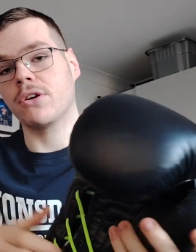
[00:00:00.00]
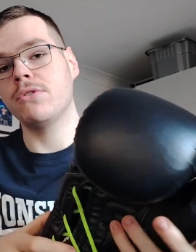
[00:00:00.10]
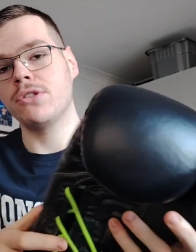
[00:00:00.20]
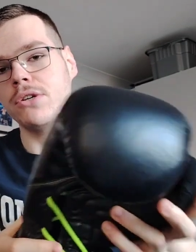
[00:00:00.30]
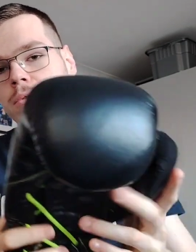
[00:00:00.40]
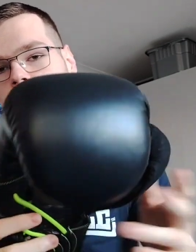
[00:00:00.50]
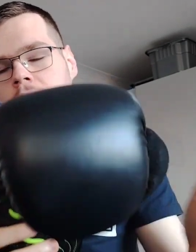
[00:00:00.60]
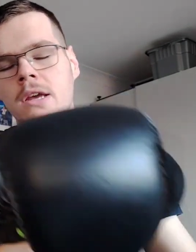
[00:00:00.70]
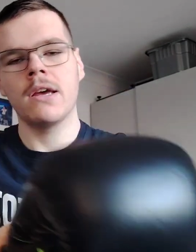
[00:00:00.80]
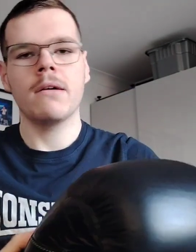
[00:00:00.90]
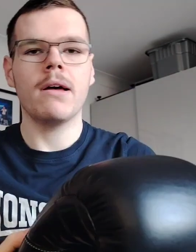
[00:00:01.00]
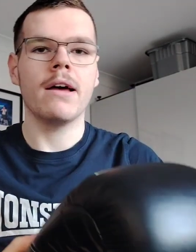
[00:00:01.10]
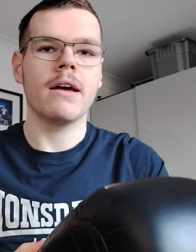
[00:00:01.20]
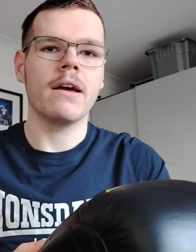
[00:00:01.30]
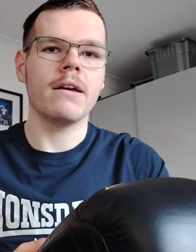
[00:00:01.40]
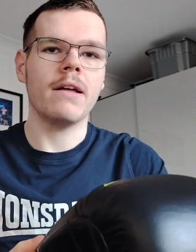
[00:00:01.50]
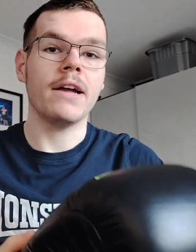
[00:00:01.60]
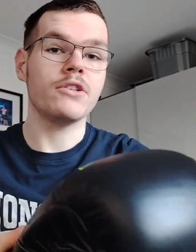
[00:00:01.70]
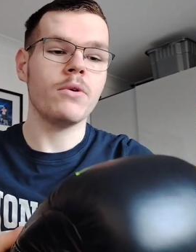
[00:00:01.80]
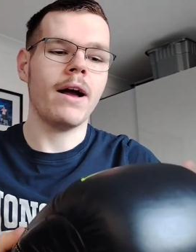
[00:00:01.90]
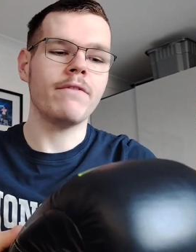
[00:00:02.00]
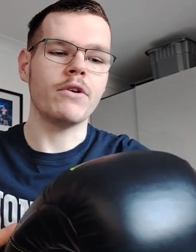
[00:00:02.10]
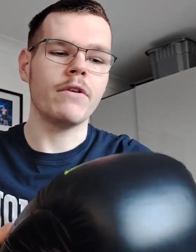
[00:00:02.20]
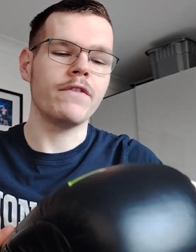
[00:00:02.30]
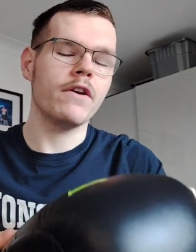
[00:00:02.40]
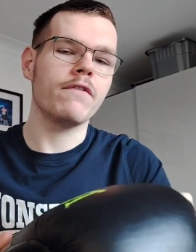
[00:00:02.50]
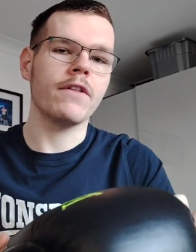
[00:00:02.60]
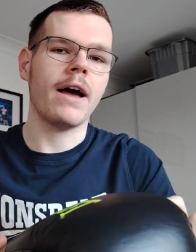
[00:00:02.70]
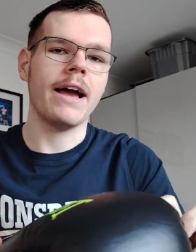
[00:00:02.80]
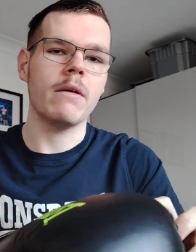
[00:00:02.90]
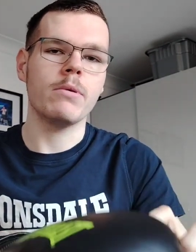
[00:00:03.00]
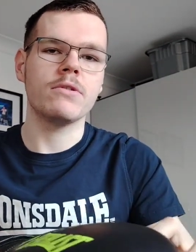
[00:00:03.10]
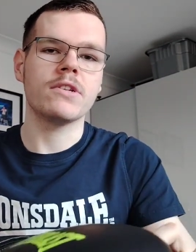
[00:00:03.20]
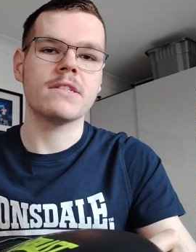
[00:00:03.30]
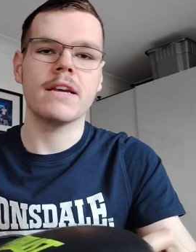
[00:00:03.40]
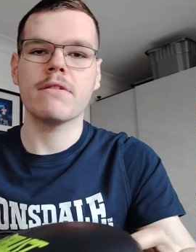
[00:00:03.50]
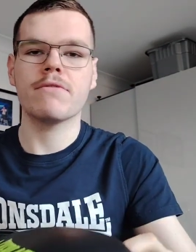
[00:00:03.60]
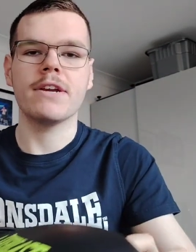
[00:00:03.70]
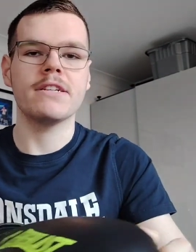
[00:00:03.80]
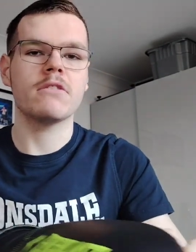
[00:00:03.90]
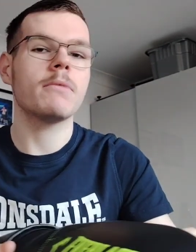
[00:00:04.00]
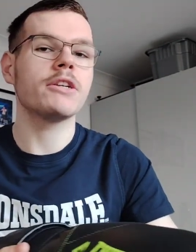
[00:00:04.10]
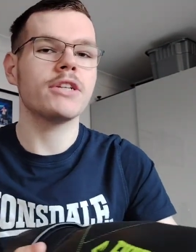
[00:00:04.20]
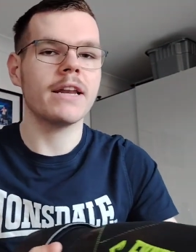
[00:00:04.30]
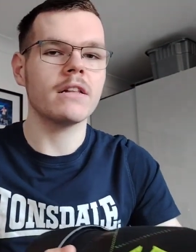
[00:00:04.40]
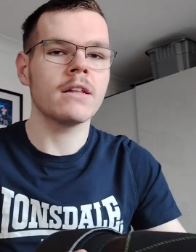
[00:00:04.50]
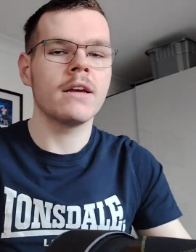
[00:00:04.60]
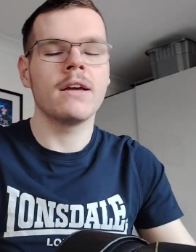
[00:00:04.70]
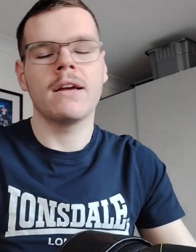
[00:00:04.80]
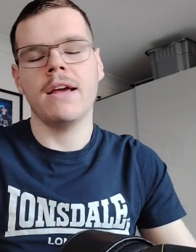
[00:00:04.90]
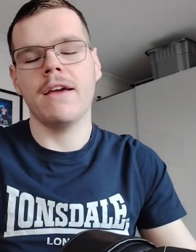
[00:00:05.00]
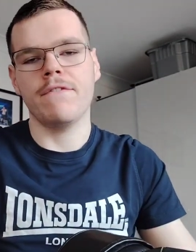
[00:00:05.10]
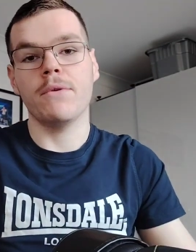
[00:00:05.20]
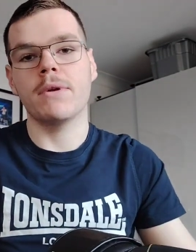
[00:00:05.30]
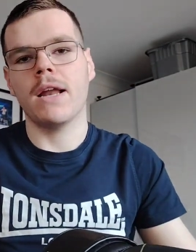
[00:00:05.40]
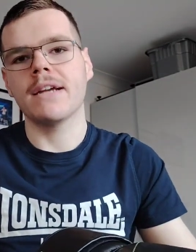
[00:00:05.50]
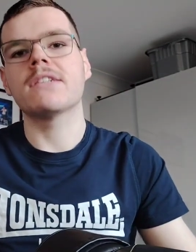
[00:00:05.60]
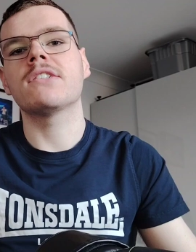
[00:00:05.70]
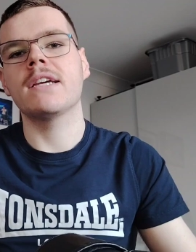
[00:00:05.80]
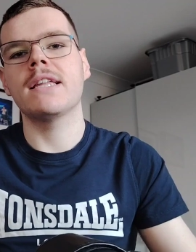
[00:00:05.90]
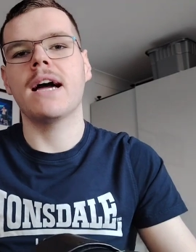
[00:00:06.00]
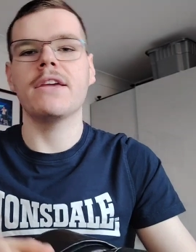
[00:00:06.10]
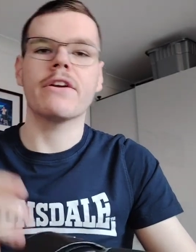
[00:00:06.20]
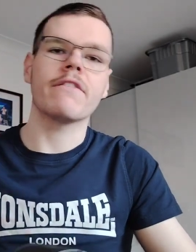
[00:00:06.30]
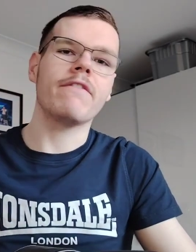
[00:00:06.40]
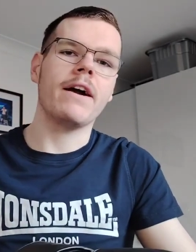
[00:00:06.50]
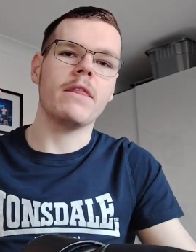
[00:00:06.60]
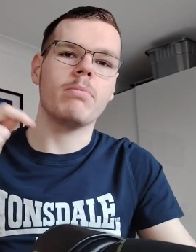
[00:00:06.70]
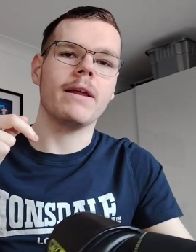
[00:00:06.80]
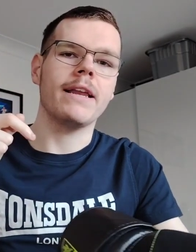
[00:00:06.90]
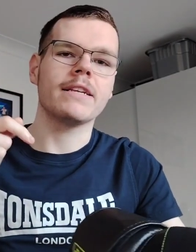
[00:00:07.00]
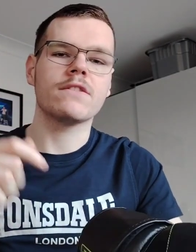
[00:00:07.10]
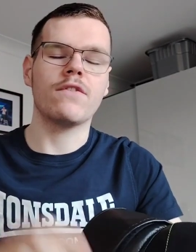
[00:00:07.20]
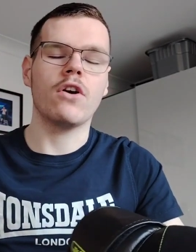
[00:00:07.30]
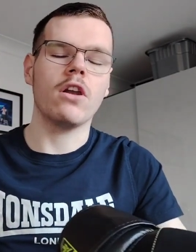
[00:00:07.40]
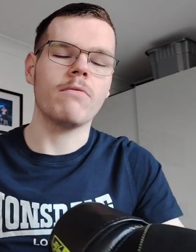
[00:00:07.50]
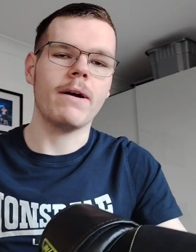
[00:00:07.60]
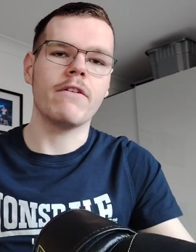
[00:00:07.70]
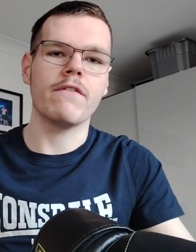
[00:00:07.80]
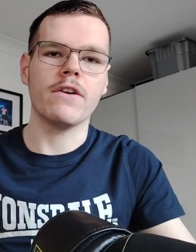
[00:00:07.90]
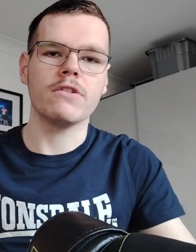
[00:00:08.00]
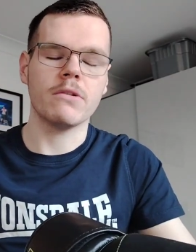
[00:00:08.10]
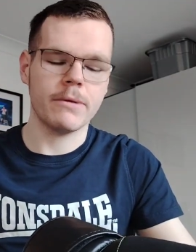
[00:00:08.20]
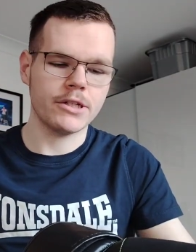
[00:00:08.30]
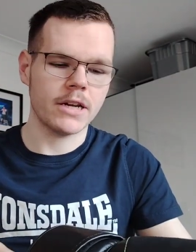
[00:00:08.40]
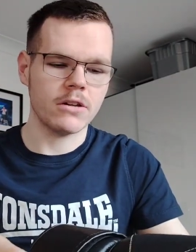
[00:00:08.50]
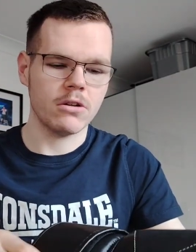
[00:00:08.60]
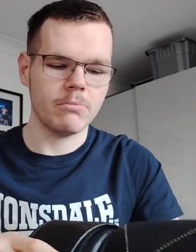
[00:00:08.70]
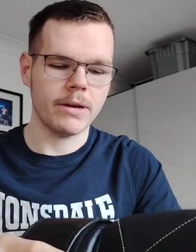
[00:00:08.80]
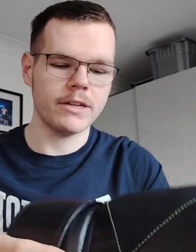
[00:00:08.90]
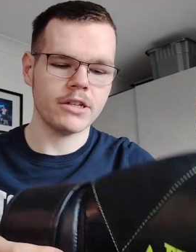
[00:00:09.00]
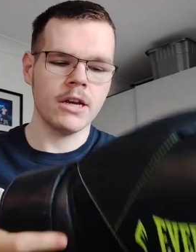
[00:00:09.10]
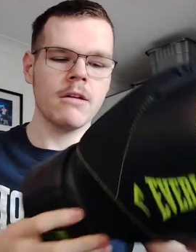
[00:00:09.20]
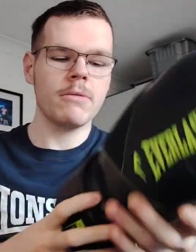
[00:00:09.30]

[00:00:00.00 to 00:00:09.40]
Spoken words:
Toku shoes. I do have a review for the Hayabusa T3s on my channel. If you would like to see that, you can find the playlist for all of my reviews on my channel homepage.